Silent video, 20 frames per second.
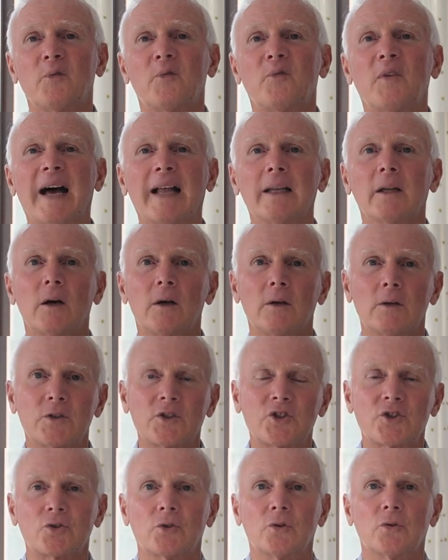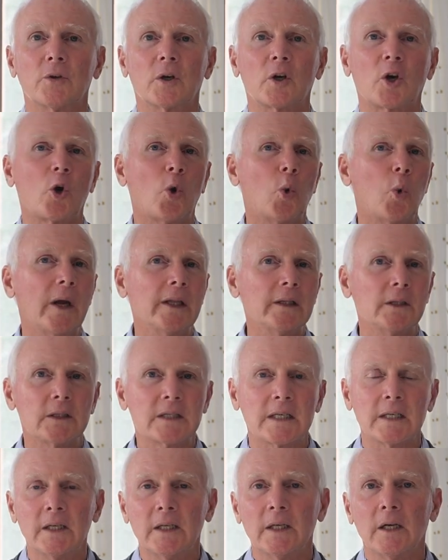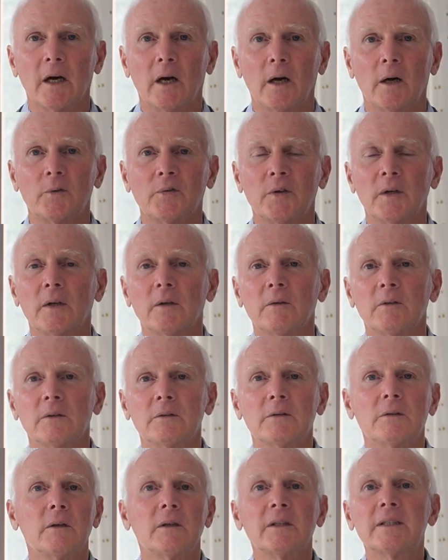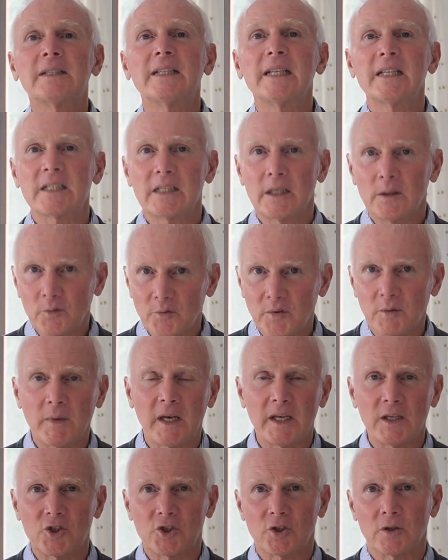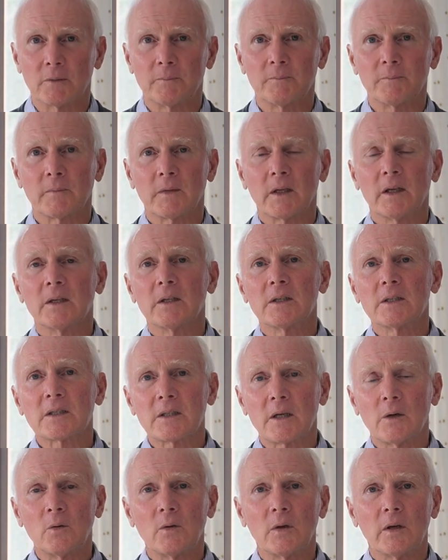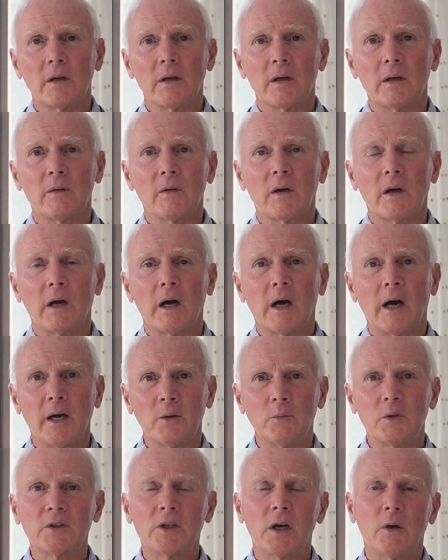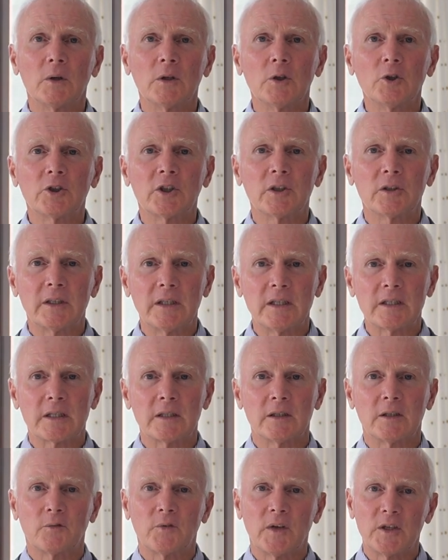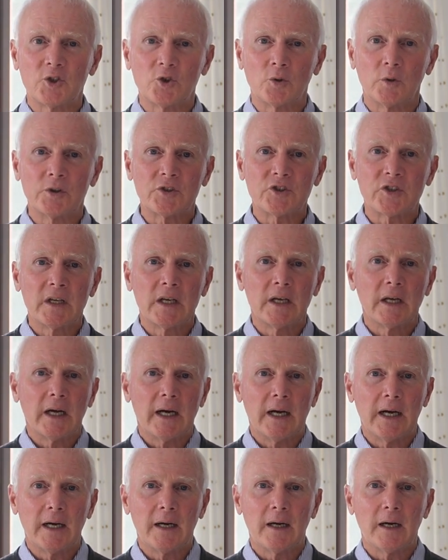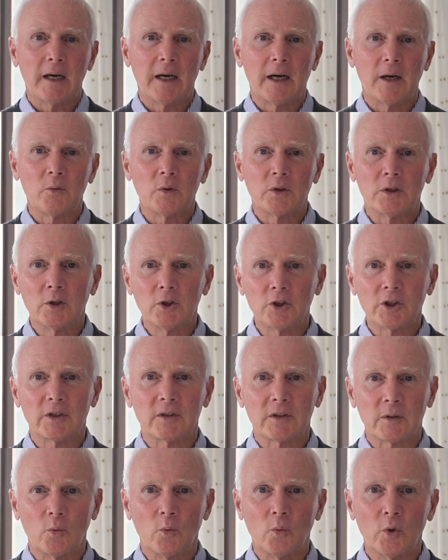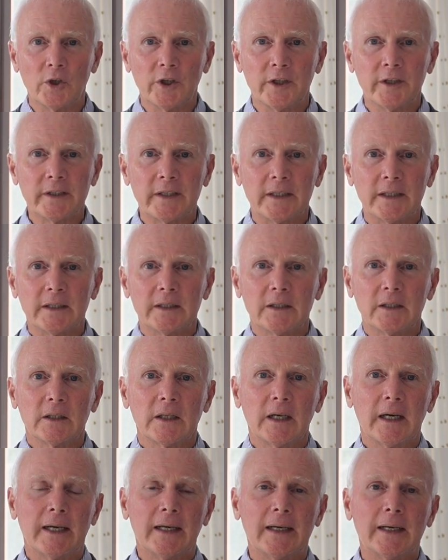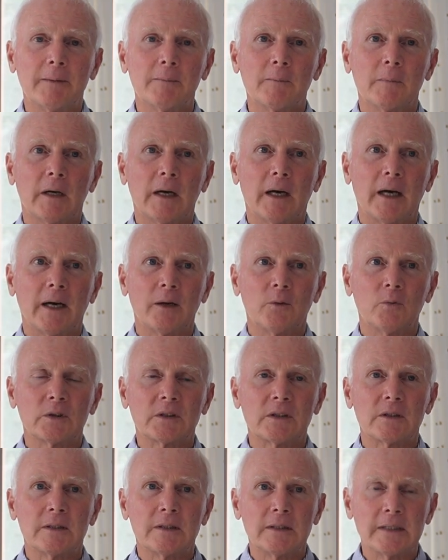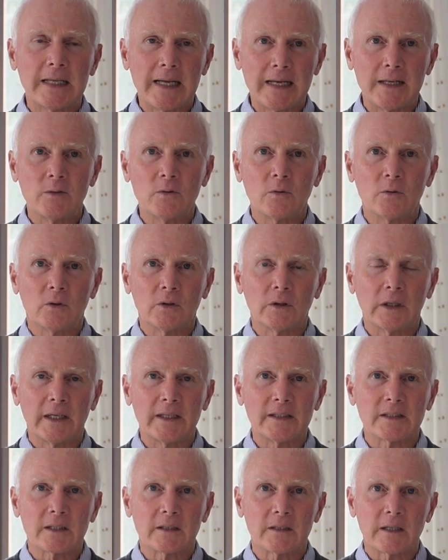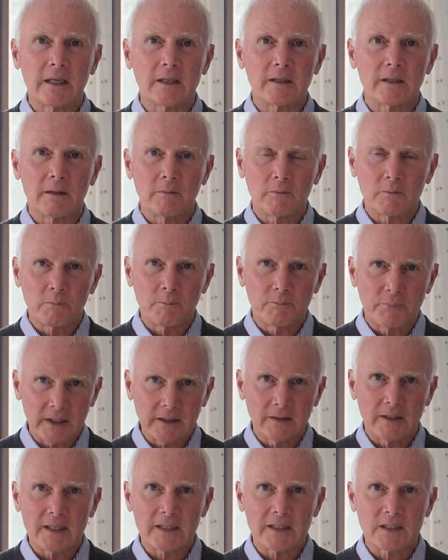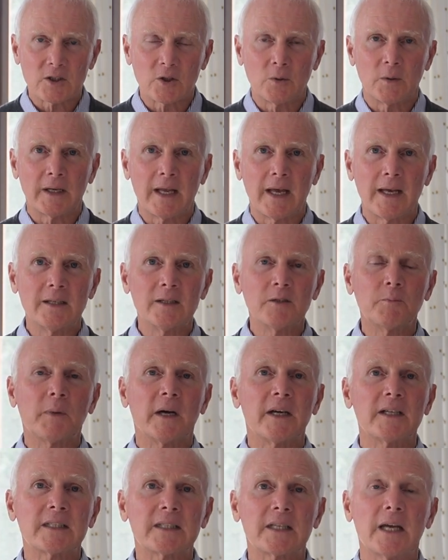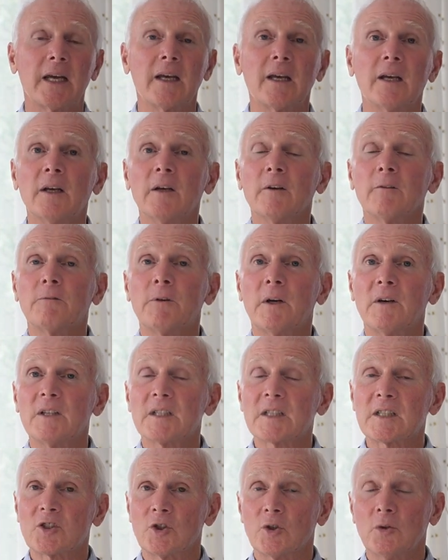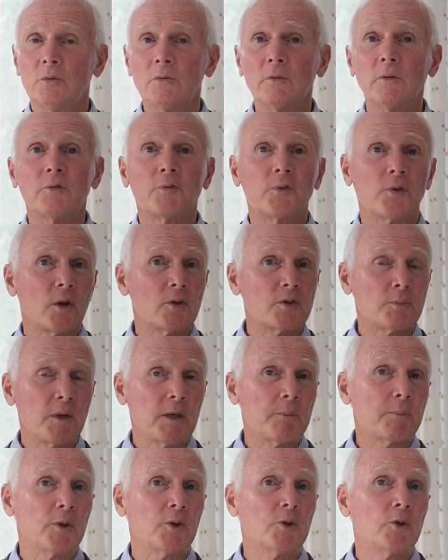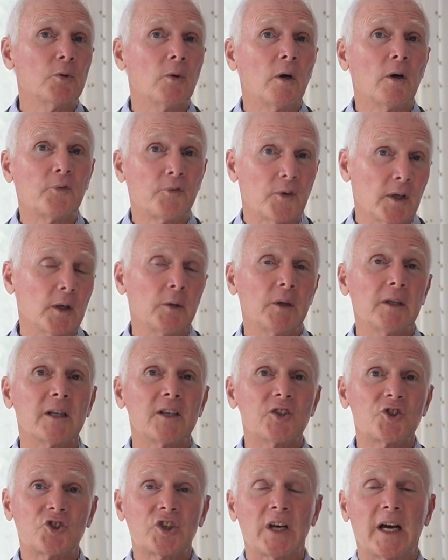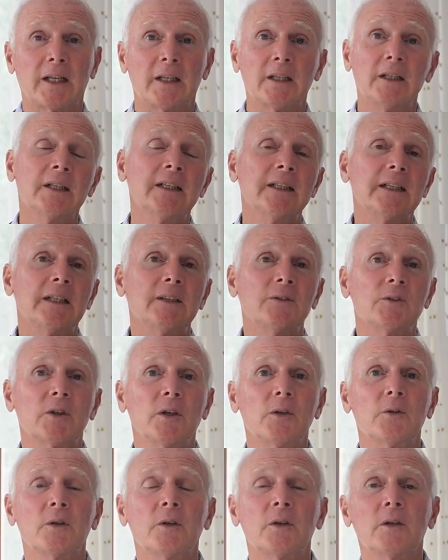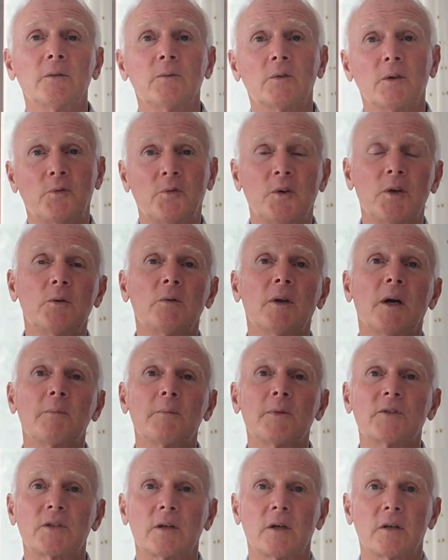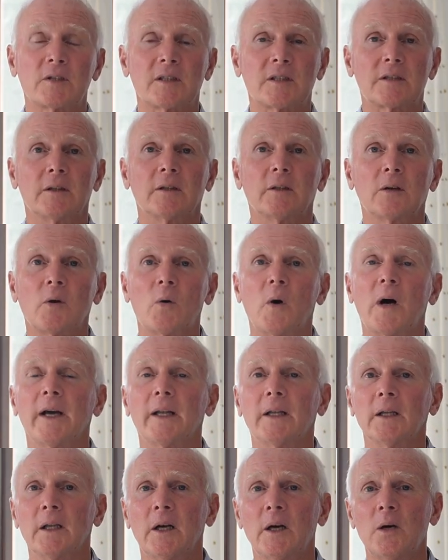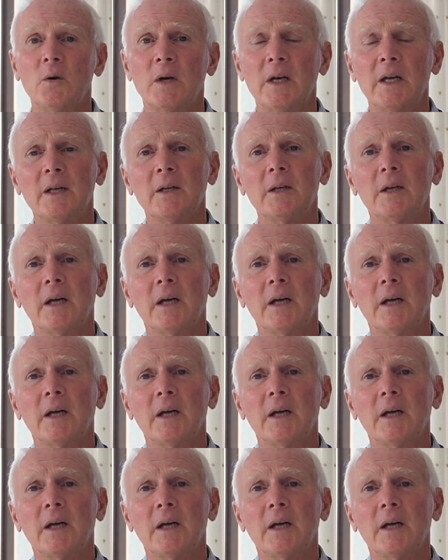valance or a quilt of disinformation. So I would go and look at these individuals. I would look at the work. I would now like to then bring this to an end by saying, very soon, for those people who are following this channel, even though the view numbers are still quite low,